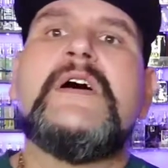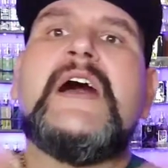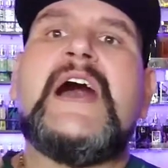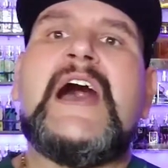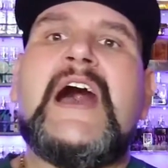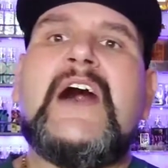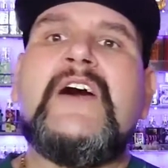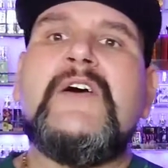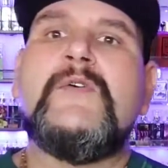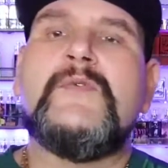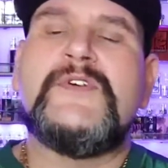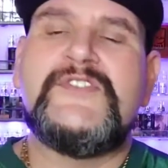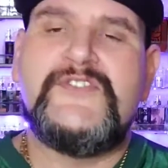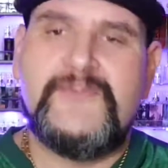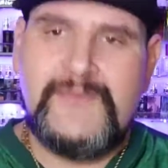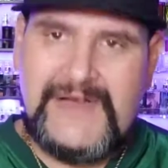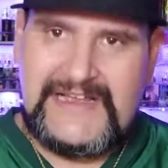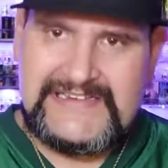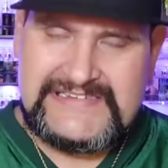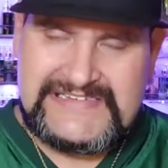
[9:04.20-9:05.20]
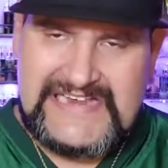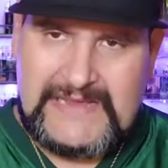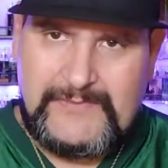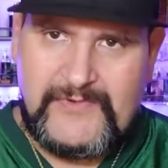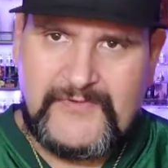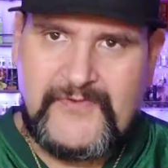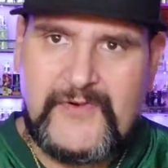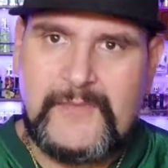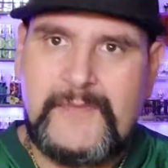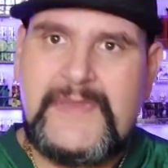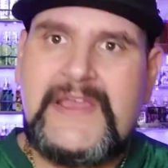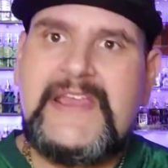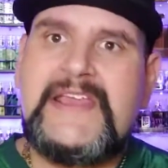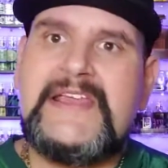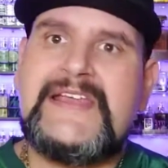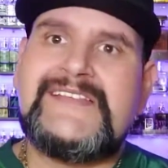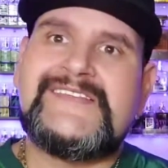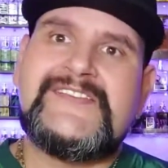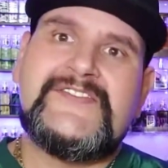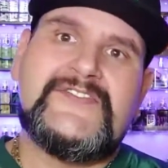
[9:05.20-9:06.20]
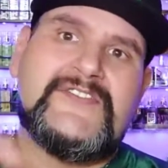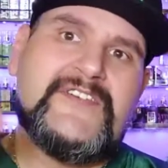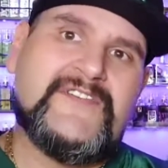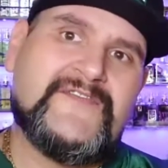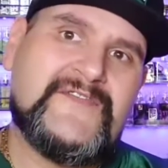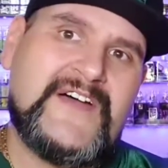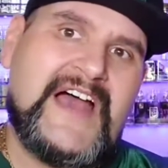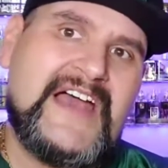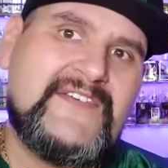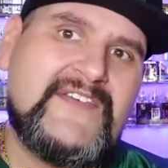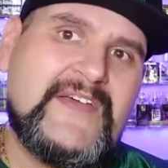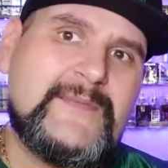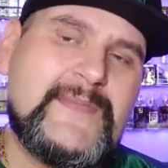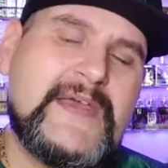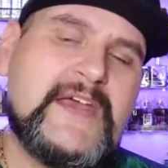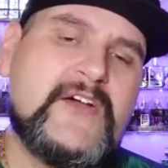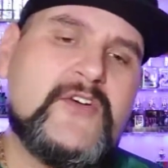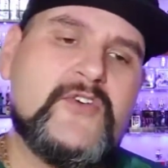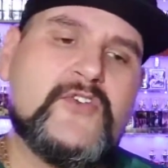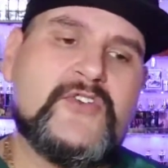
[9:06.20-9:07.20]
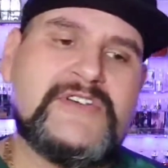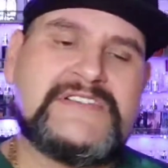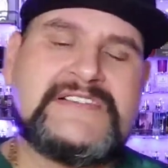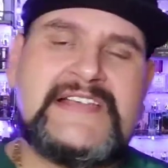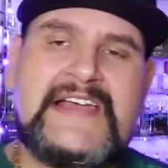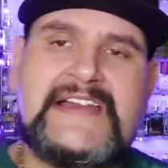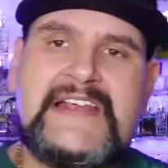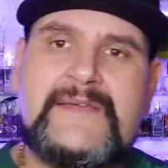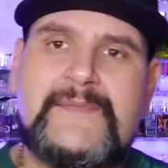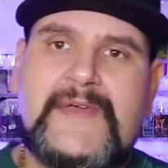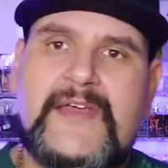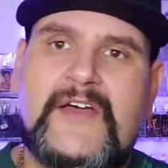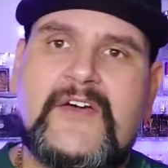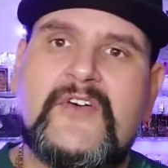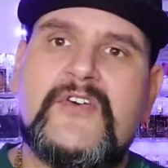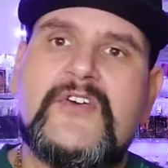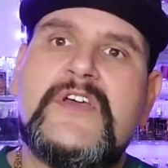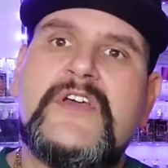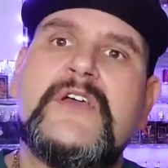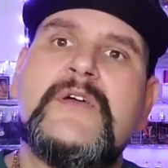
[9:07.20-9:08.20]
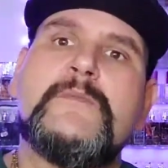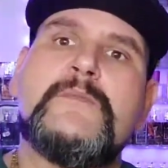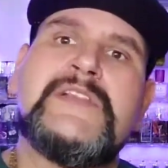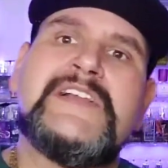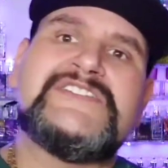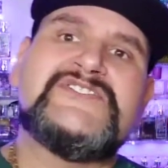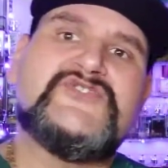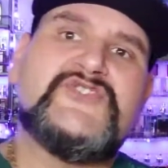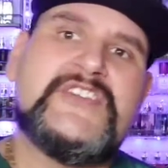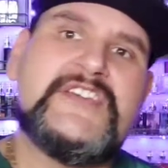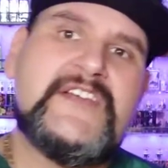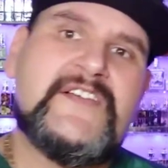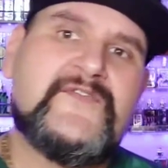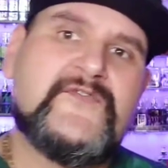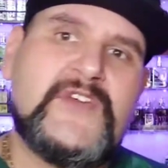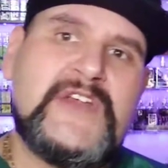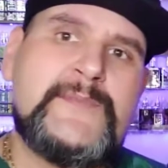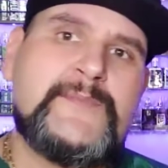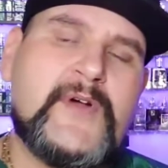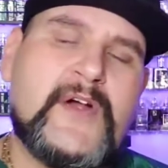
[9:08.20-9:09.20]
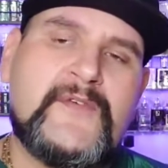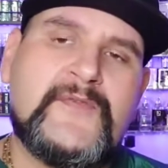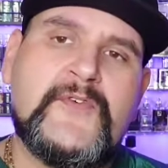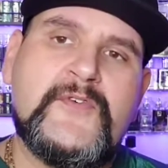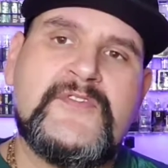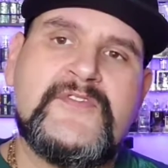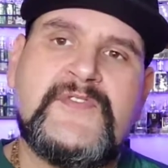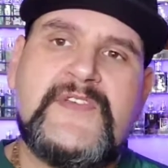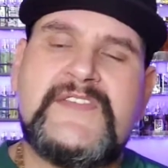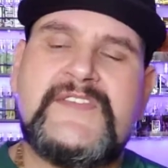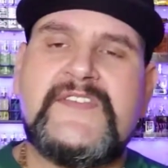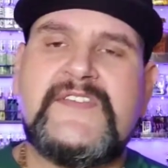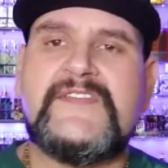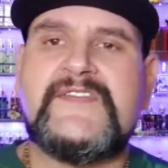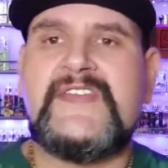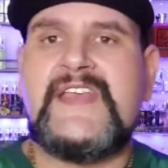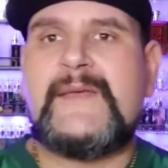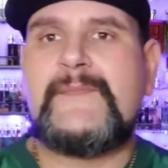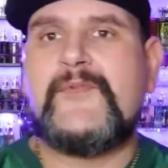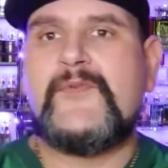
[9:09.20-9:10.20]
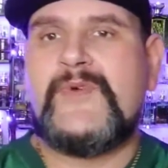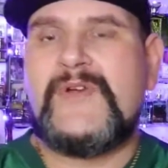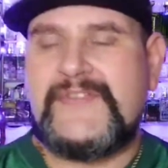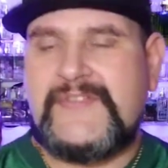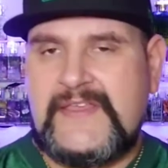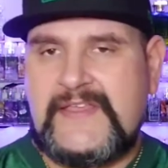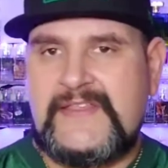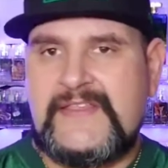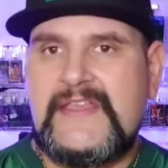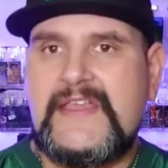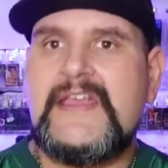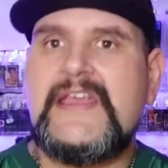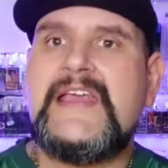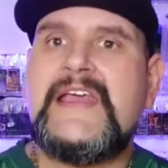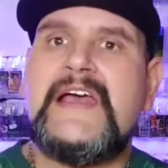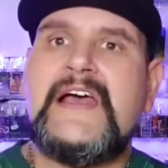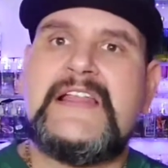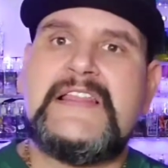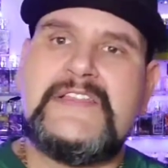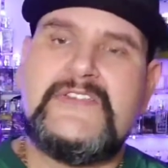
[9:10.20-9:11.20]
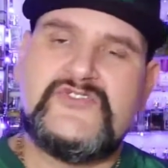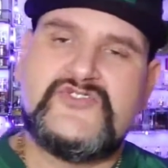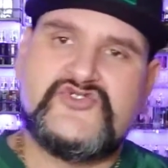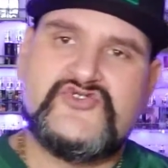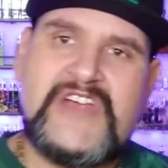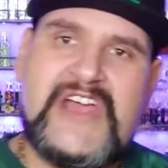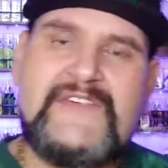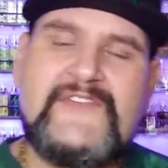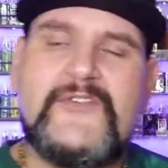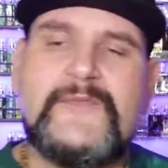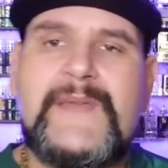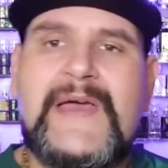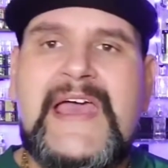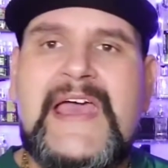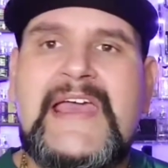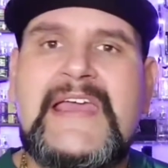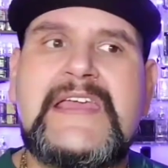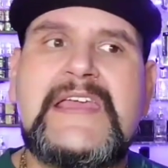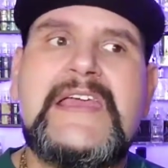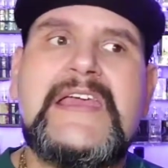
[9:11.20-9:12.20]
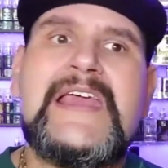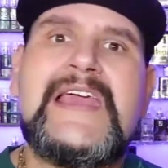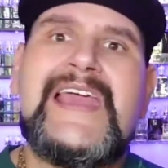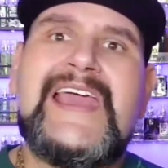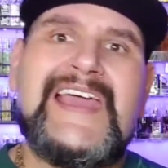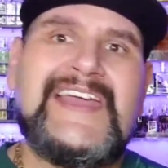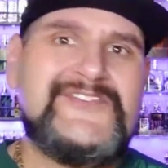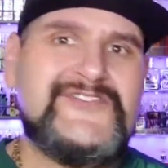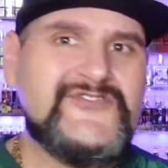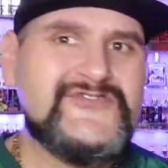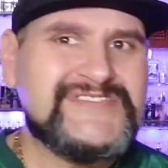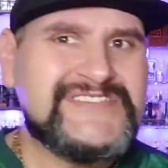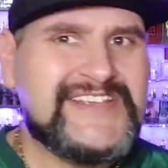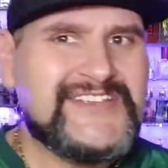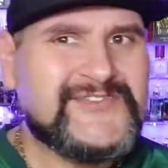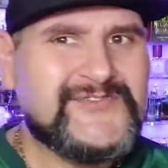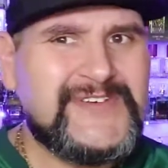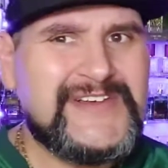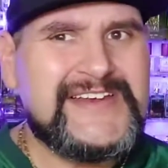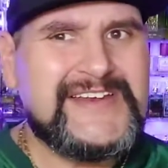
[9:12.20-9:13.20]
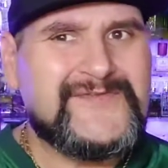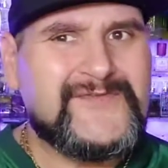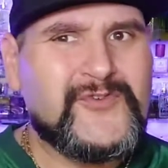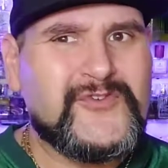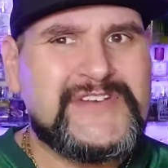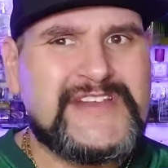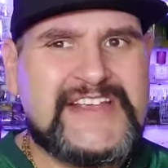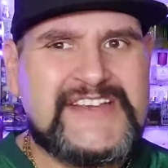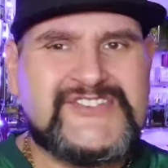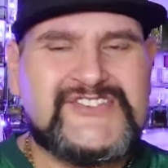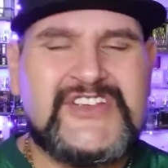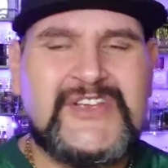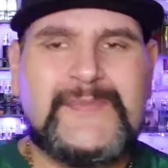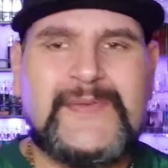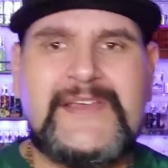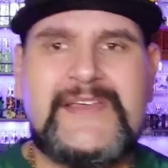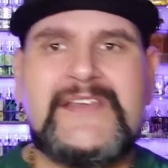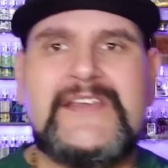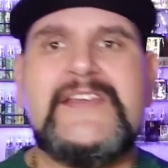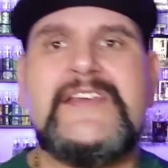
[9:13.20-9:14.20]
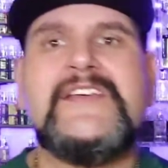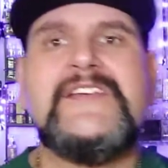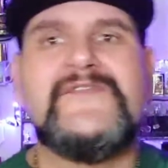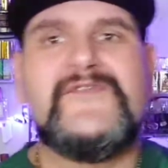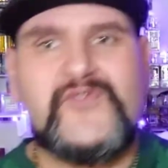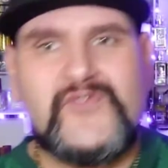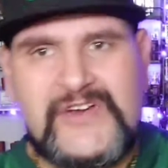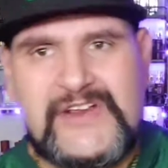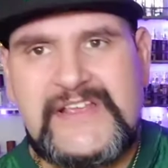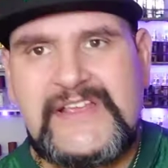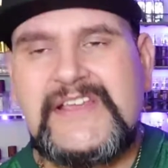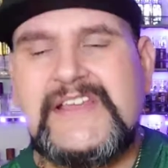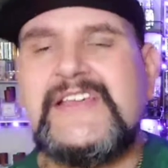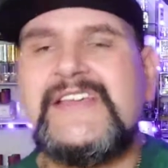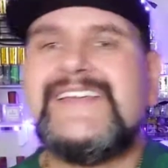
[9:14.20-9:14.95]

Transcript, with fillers: out when you buy a sample from me. It's either a 5 ml or a 10 ml. Plus, you get a free Parfums Vintage sample with it, a little travel bag, and usually three to four day shipping free